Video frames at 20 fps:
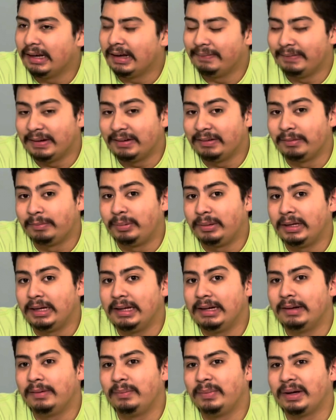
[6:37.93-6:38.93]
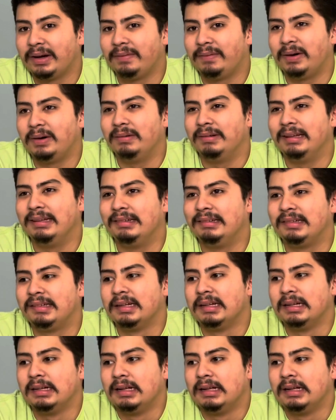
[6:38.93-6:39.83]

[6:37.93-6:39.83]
I've never played them, but I've always,